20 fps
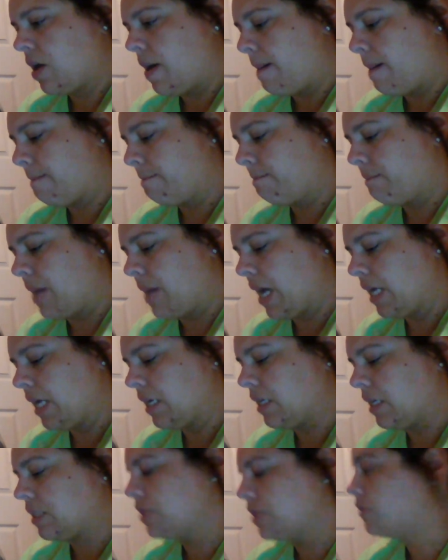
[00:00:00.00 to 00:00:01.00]

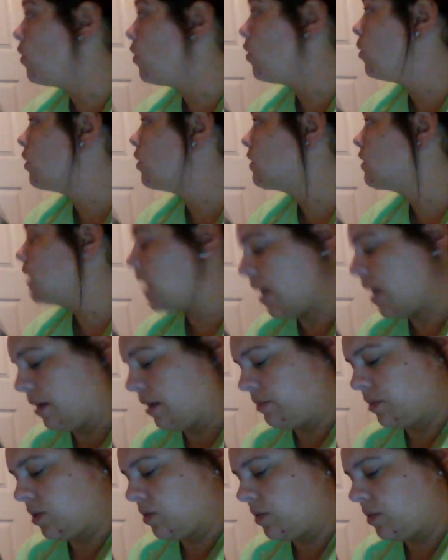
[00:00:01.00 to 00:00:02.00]
minus 4
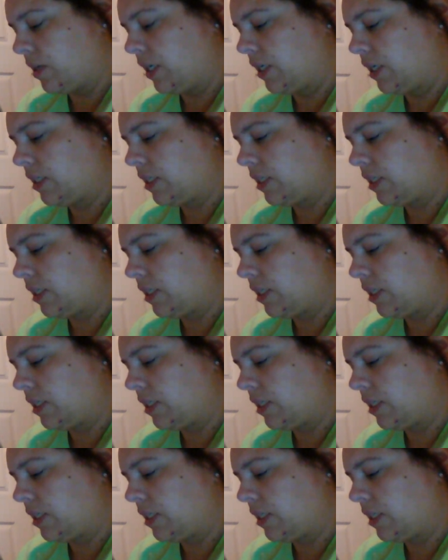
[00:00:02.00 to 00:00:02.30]
times 3